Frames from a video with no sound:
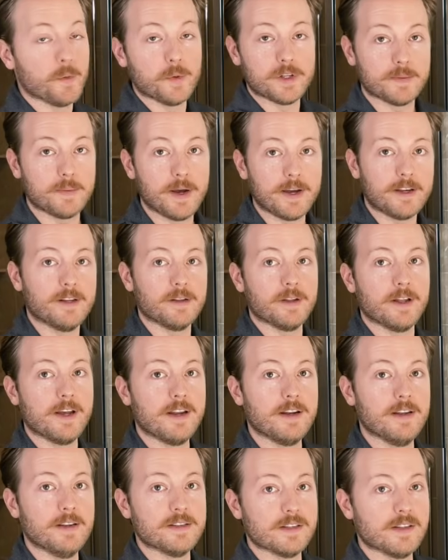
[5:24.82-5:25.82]
we
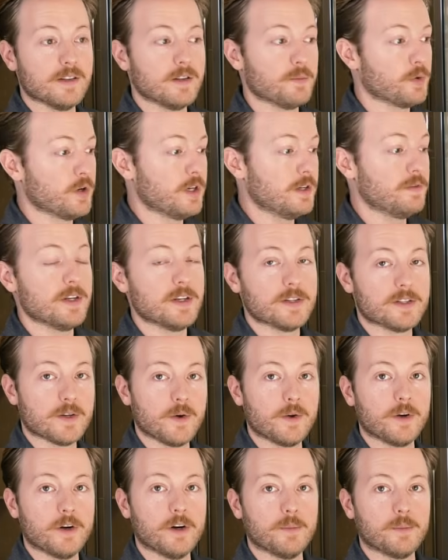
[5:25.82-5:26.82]
speculate is that the previous
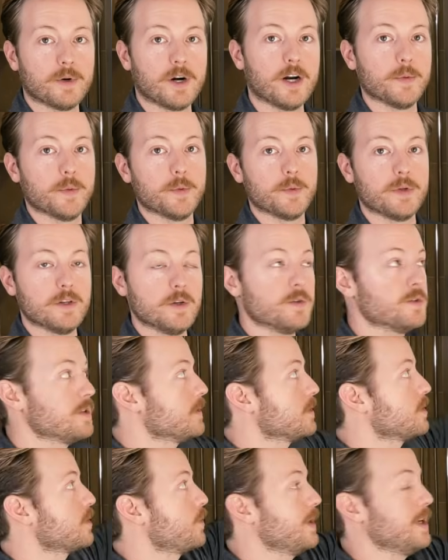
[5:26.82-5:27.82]
owner probably used
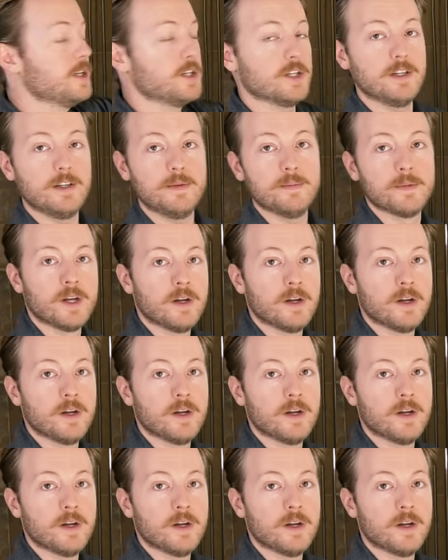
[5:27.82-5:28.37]
a squeegee